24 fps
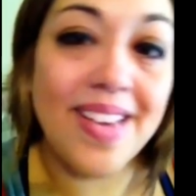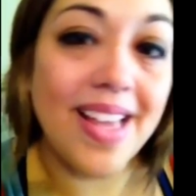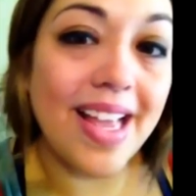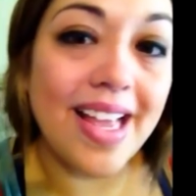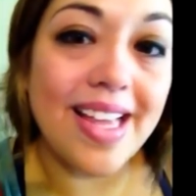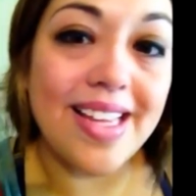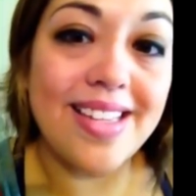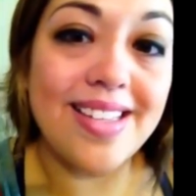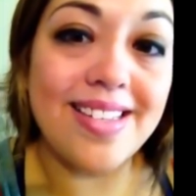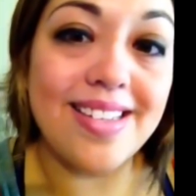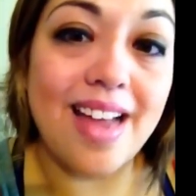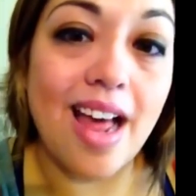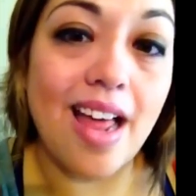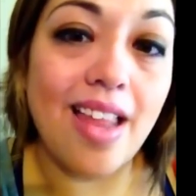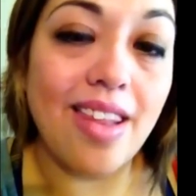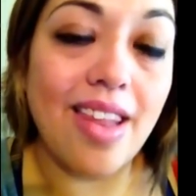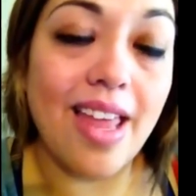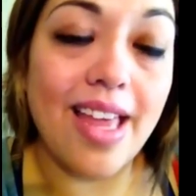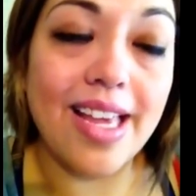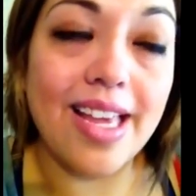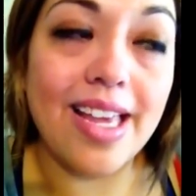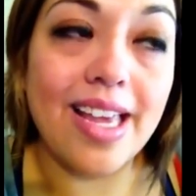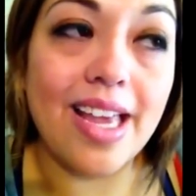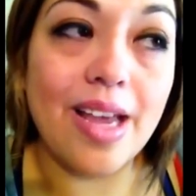It's not
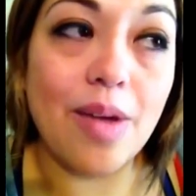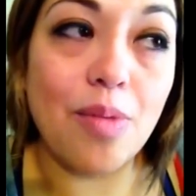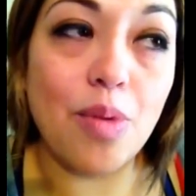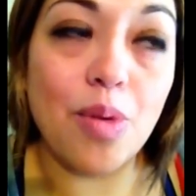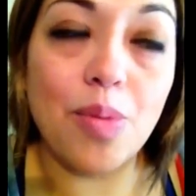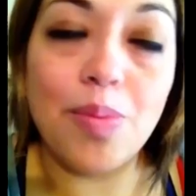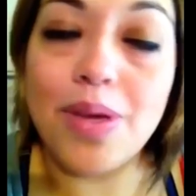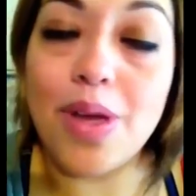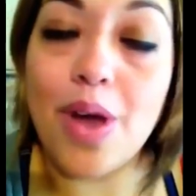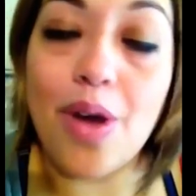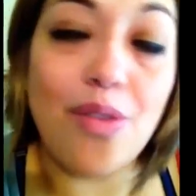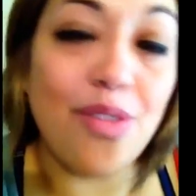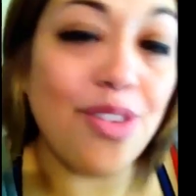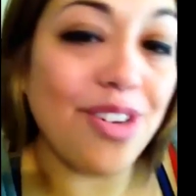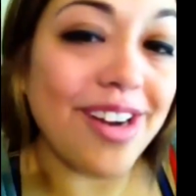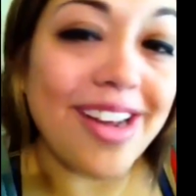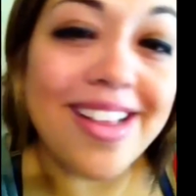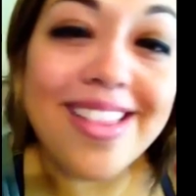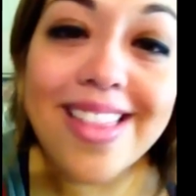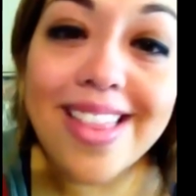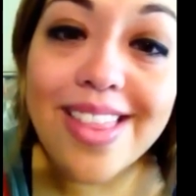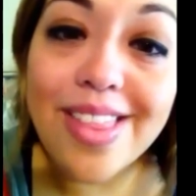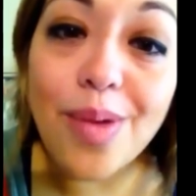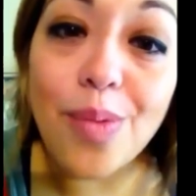like it will be
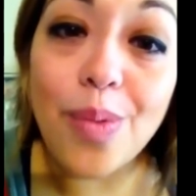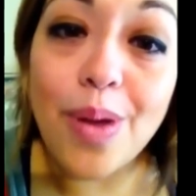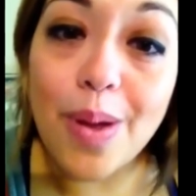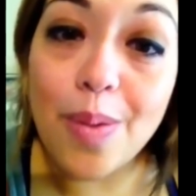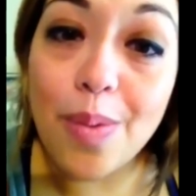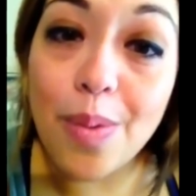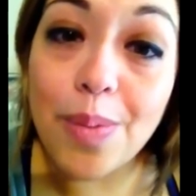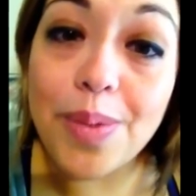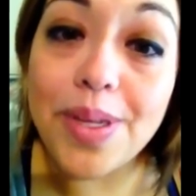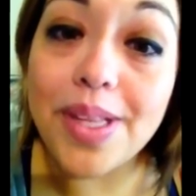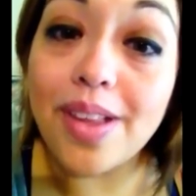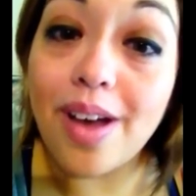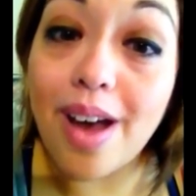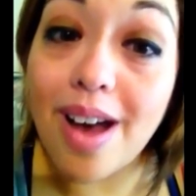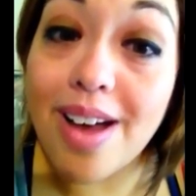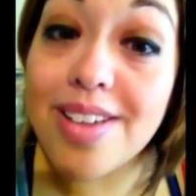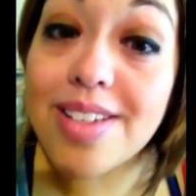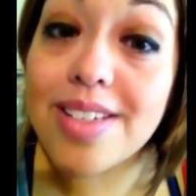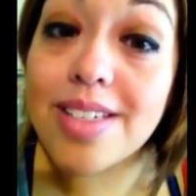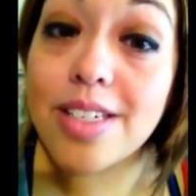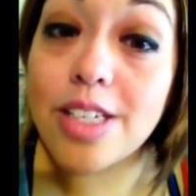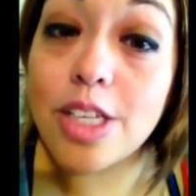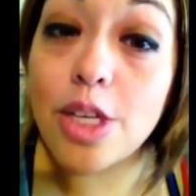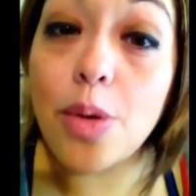overnight that the weight will be
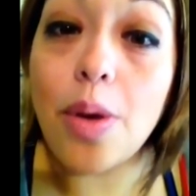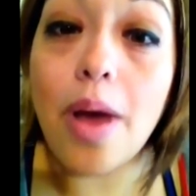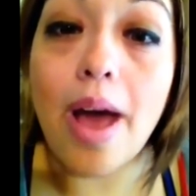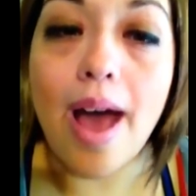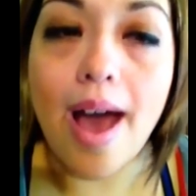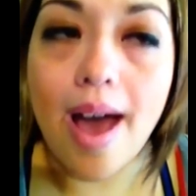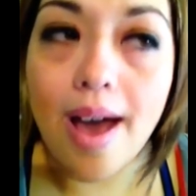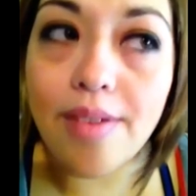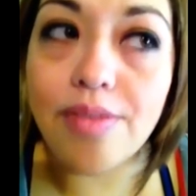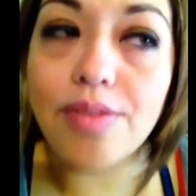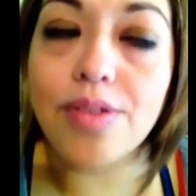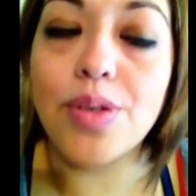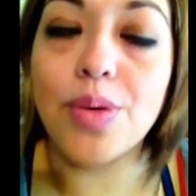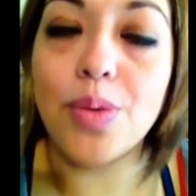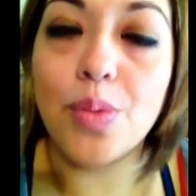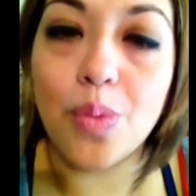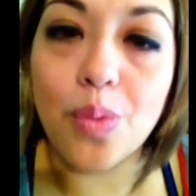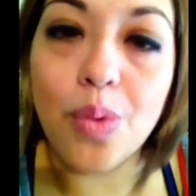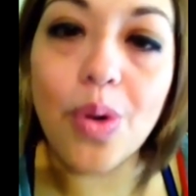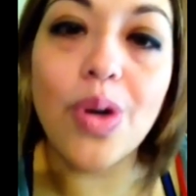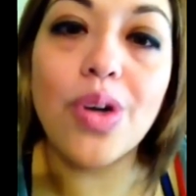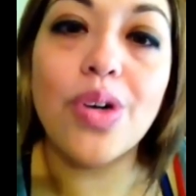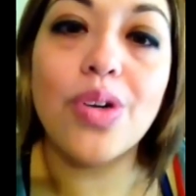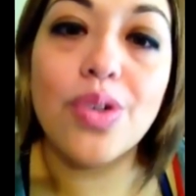lost. You have to
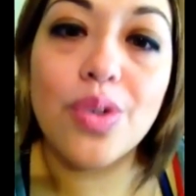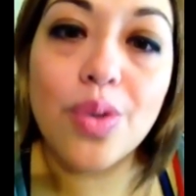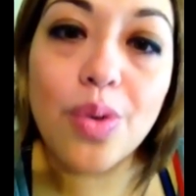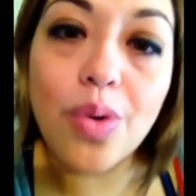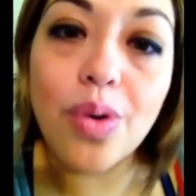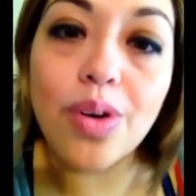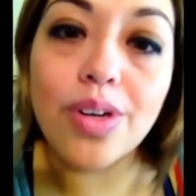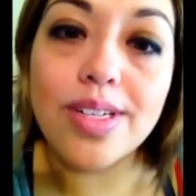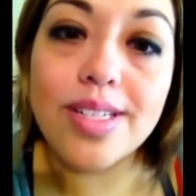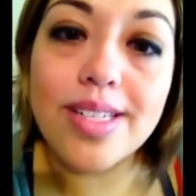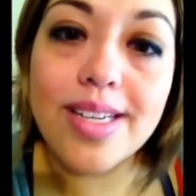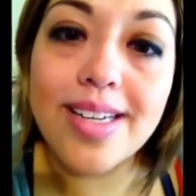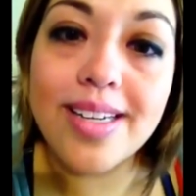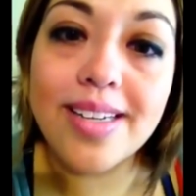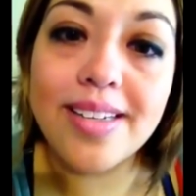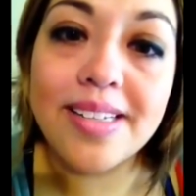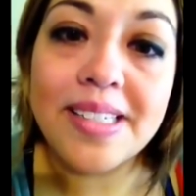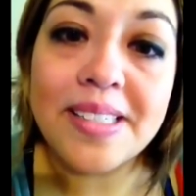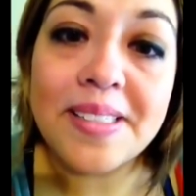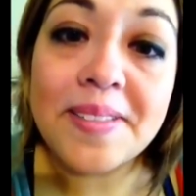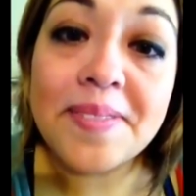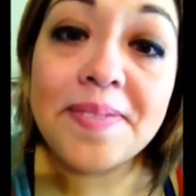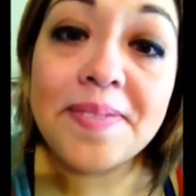work towards it.